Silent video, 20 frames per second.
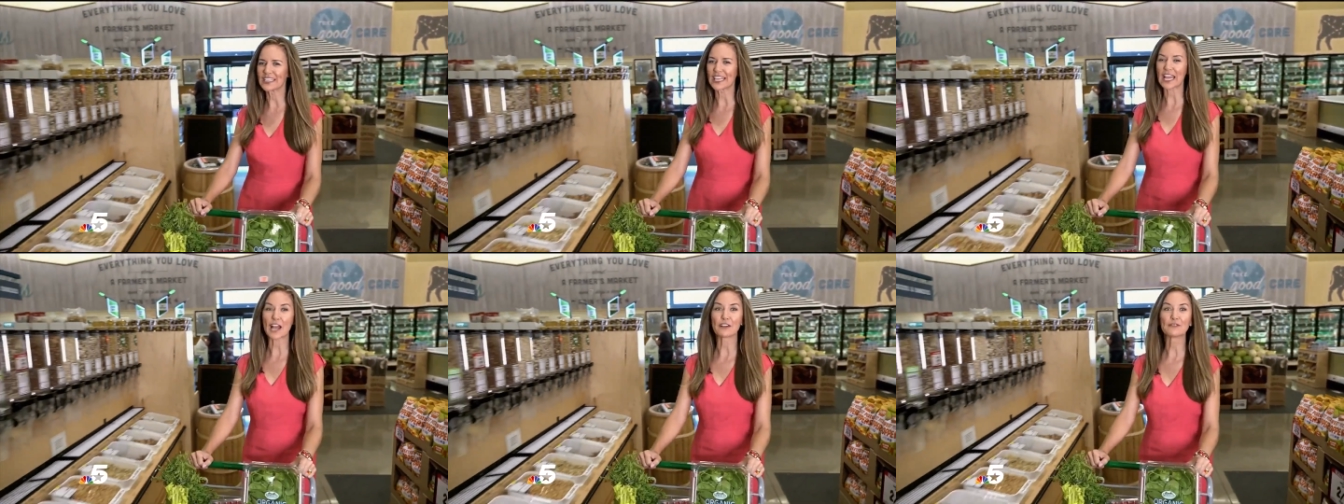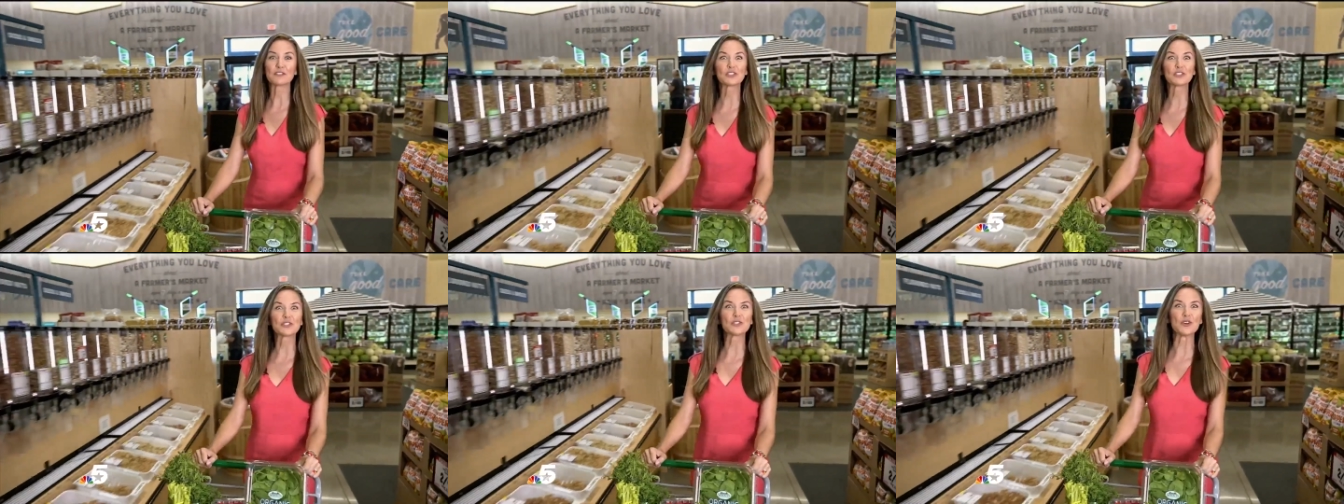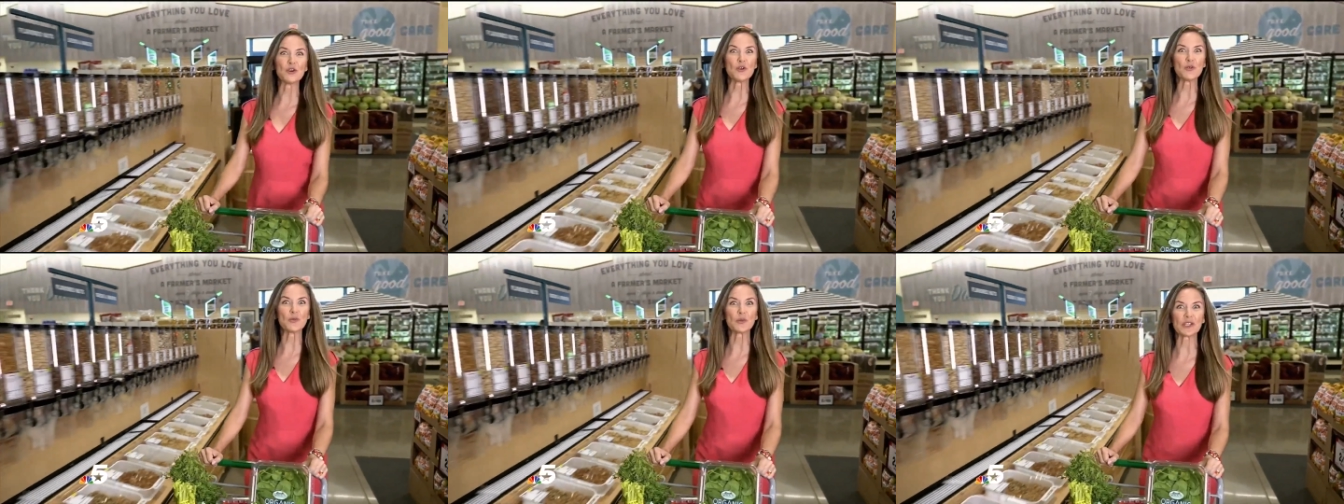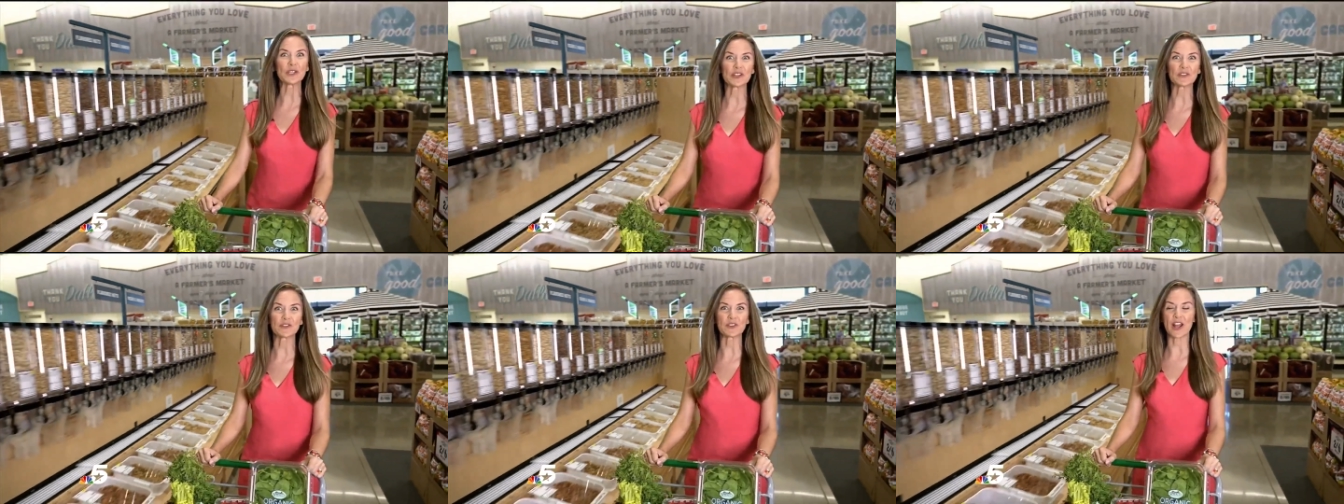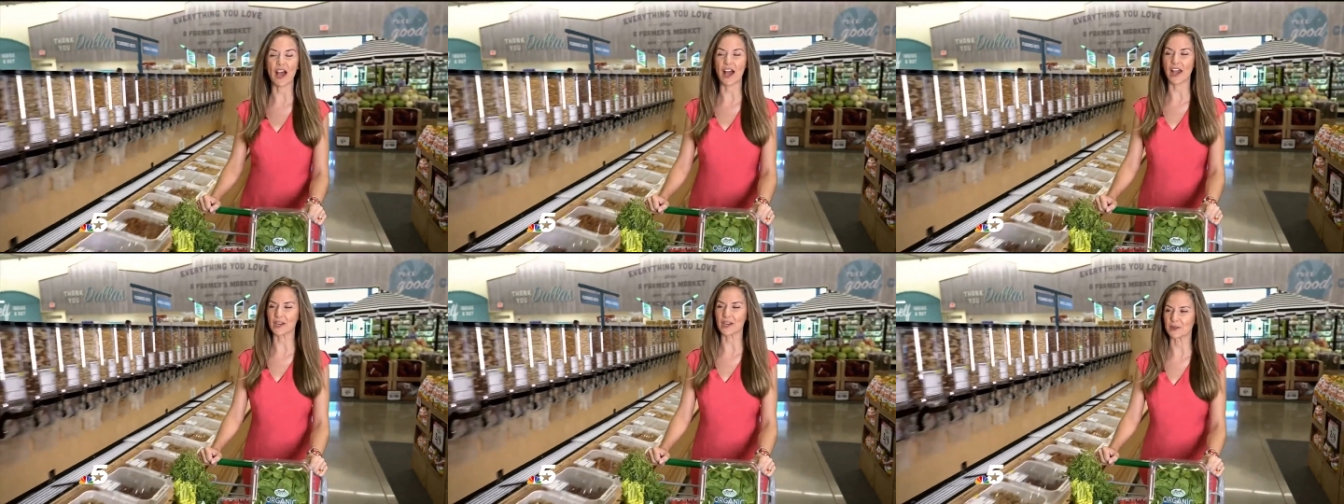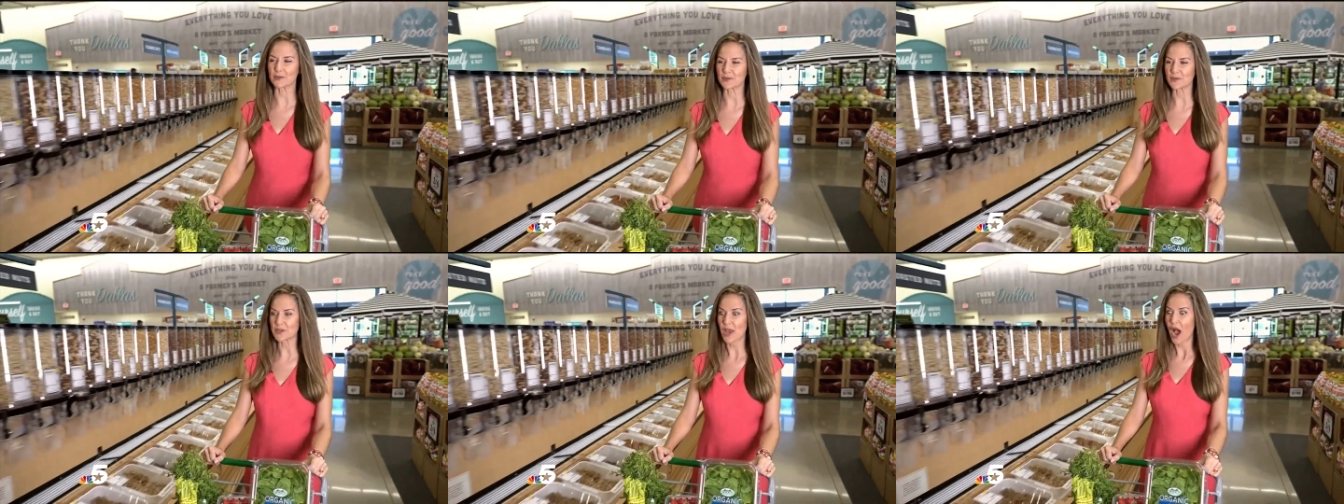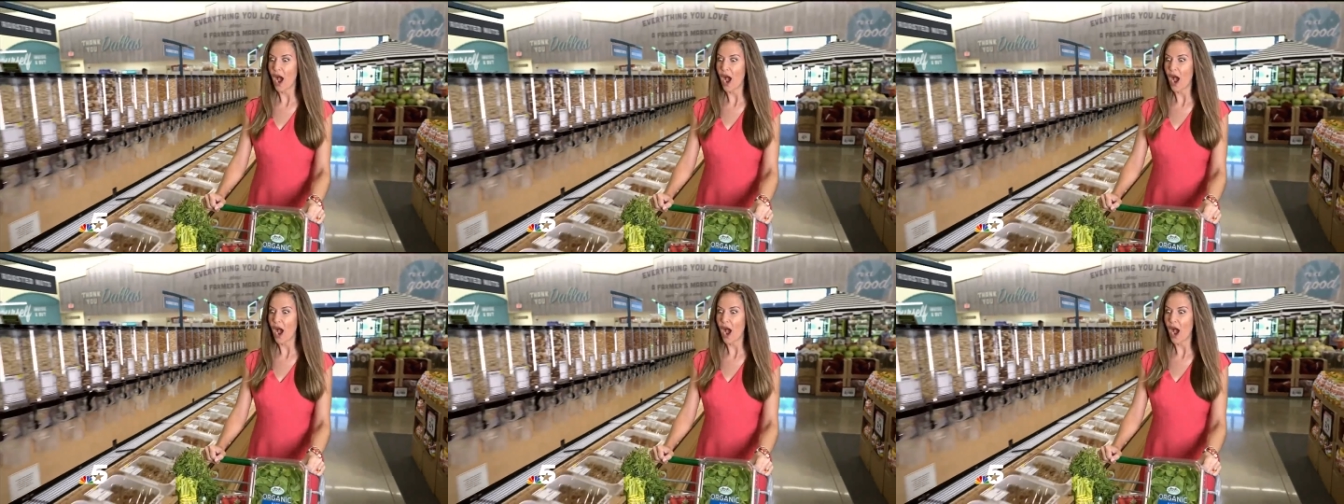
They have so many different items.